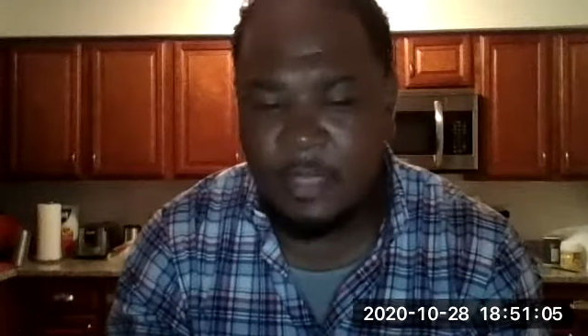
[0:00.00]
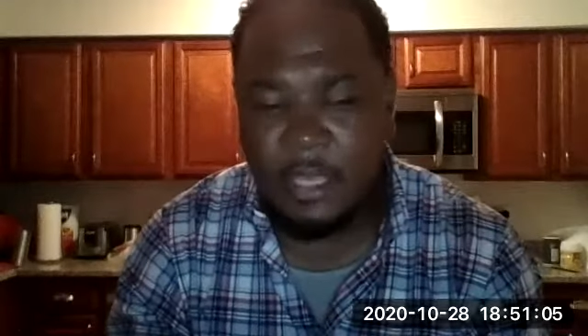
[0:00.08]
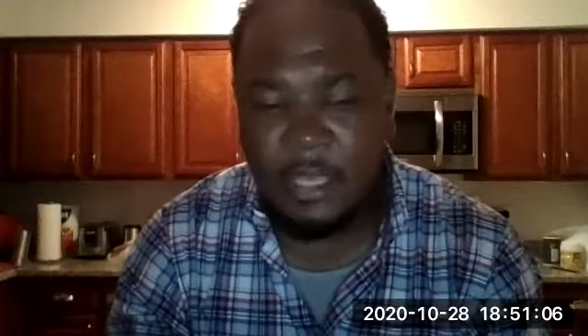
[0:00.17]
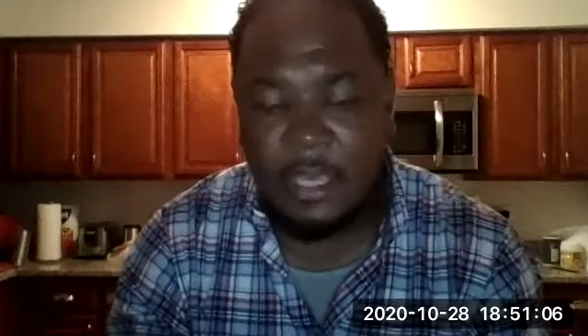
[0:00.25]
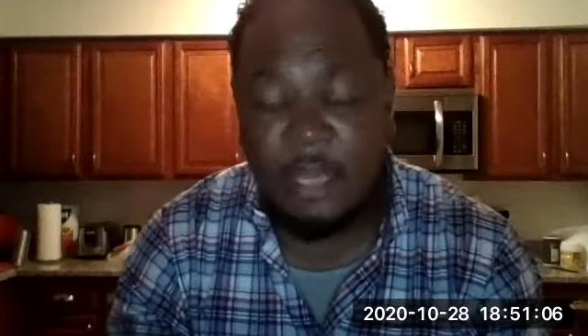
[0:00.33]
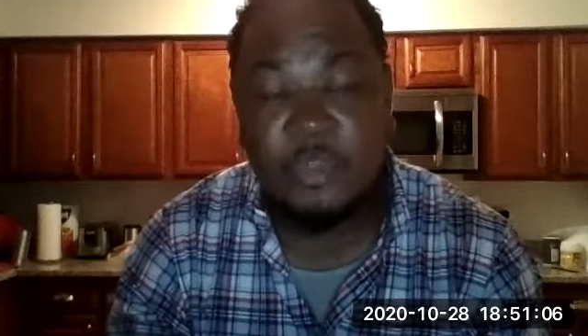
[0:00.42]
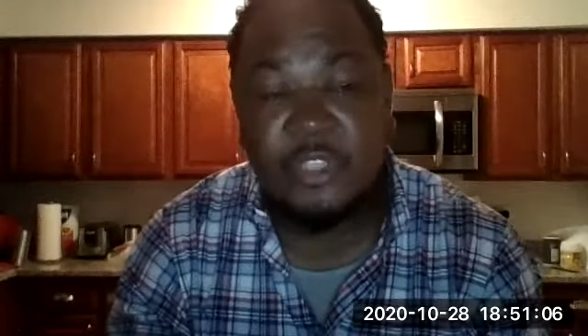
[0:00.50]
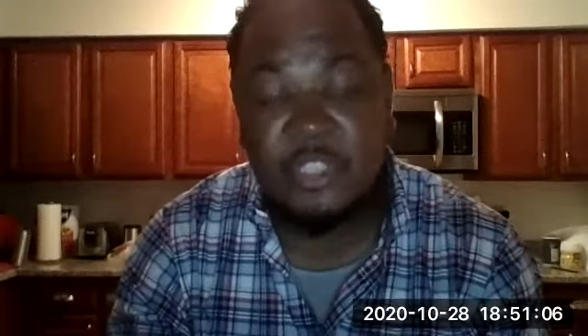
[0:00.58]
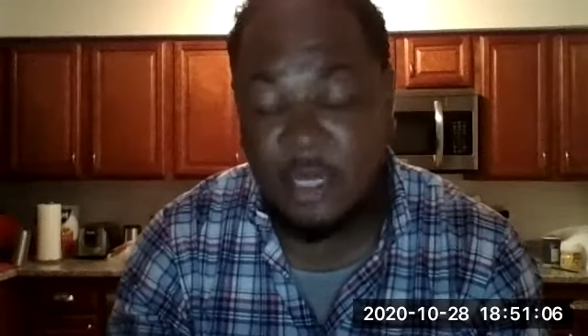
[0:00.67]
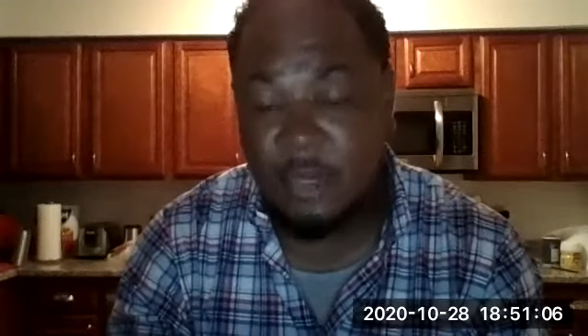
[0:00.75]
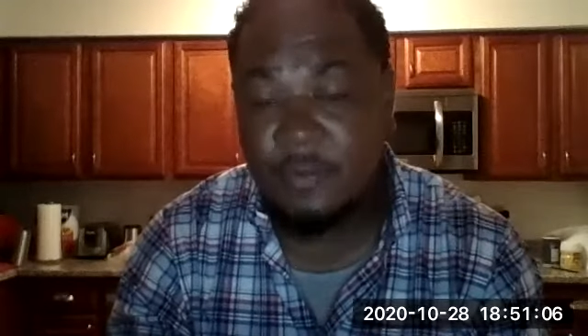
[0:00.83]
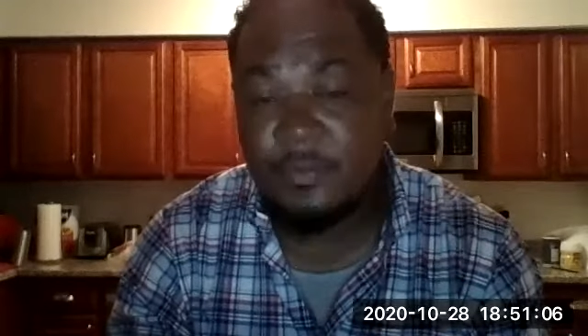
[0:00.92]
it was
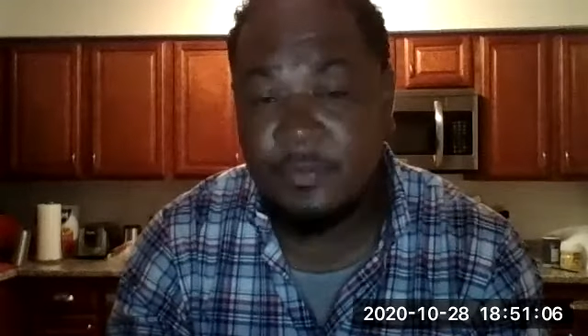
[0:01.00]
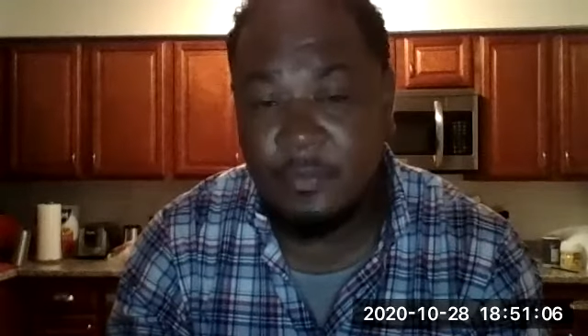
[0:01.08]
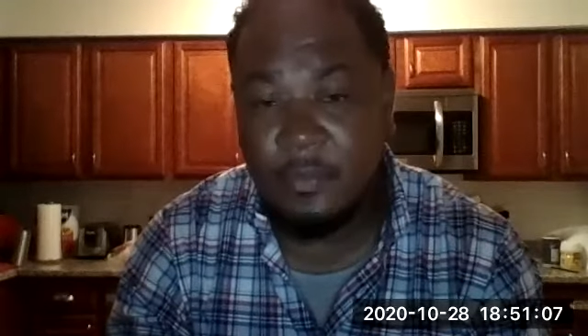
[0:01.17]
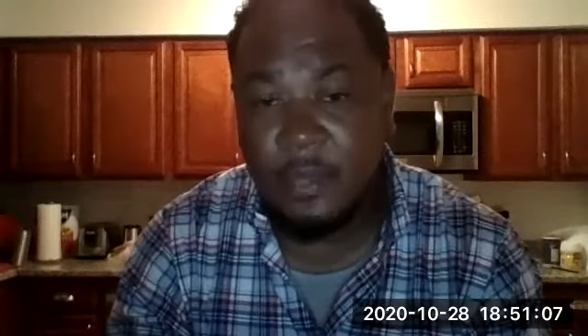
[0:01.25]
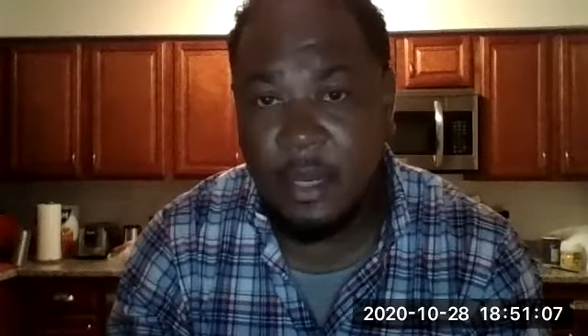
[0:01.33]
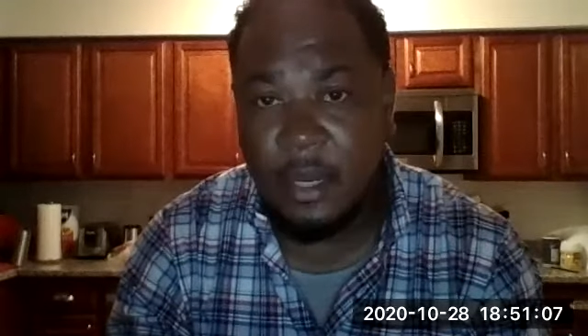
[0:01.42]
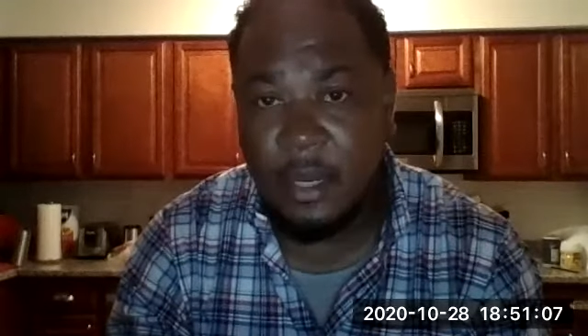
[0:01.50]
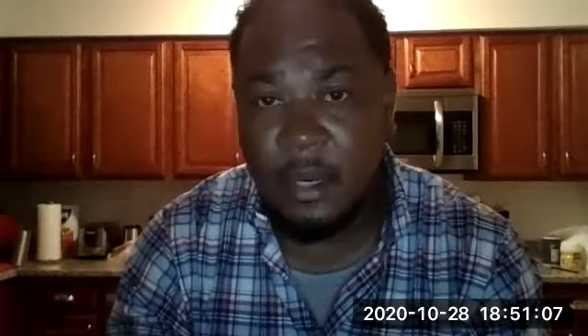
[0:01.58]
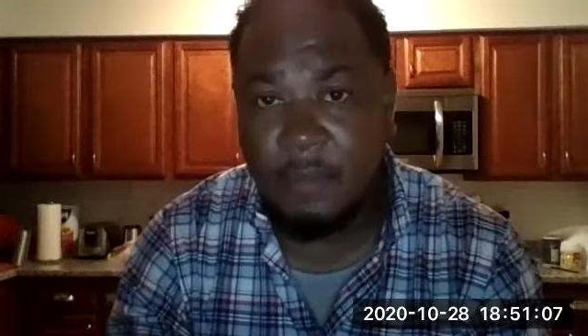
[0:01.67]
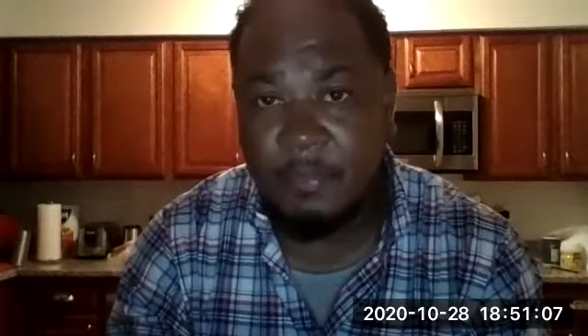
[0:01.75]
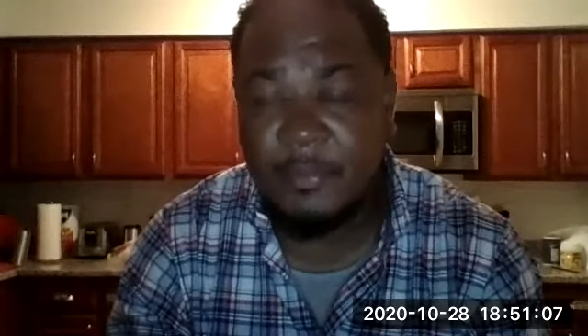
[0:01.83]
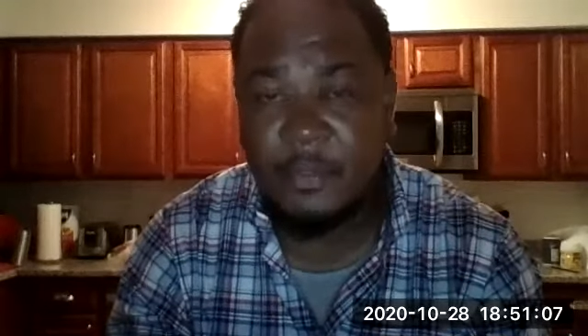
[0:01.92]
tough.
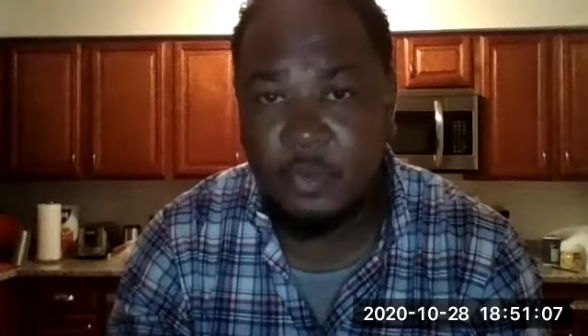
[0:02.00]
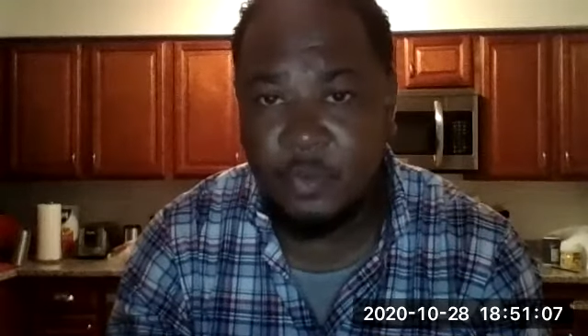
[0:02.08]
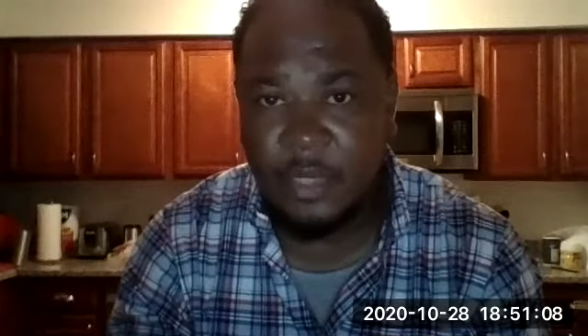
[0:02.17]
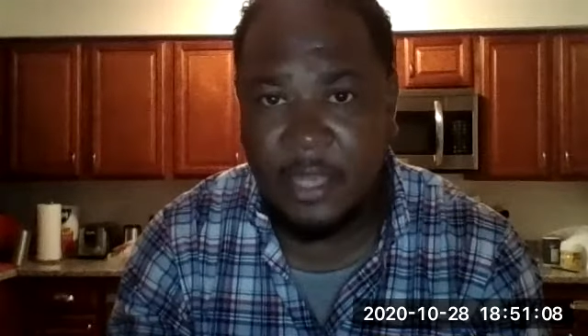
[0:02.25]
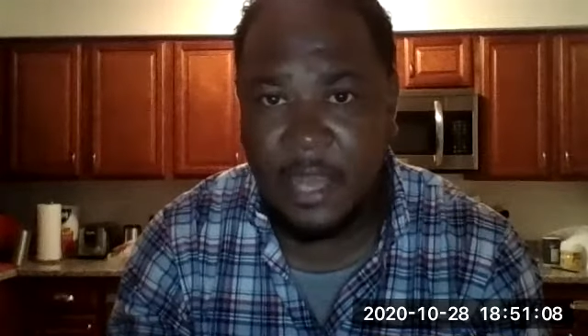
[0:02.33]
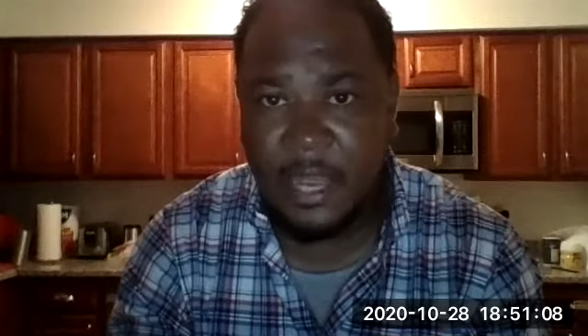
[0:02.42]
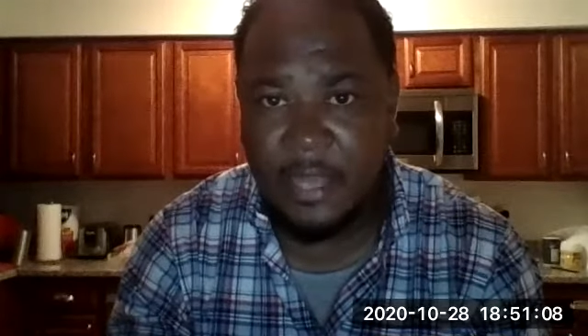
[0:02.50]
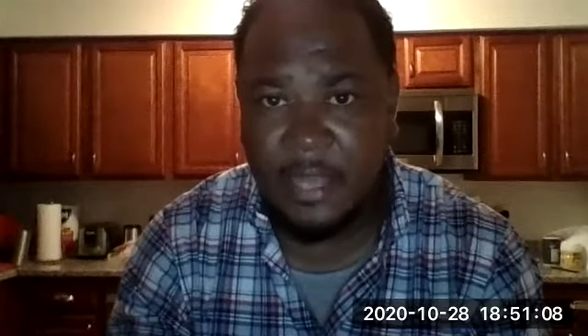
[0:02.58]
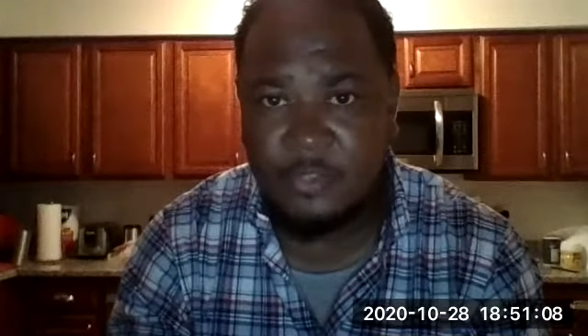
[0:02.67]
People don't realize